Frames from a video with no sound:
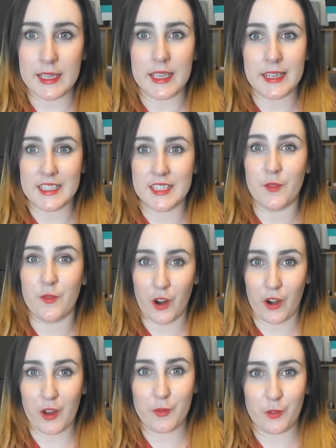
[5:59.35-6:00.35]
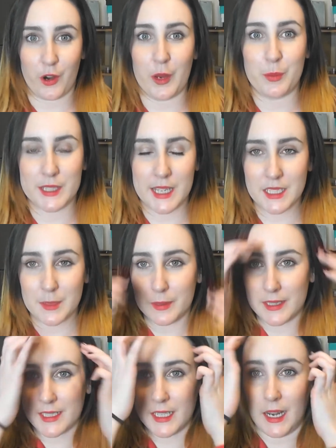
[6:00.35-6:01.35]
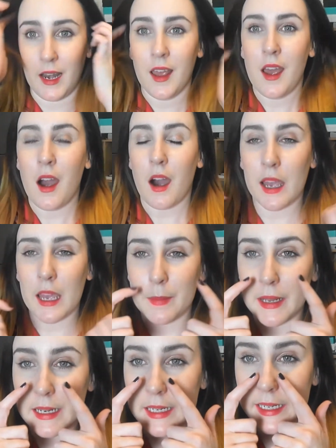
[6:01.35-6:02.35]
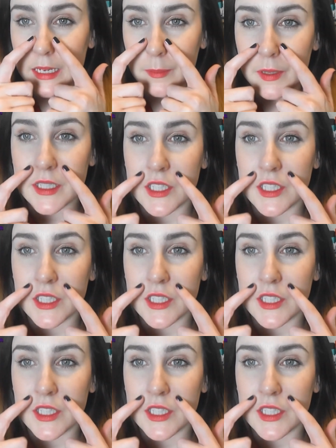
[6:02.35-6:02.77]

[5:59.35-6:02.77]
it is very, very presentable still. I am a little bit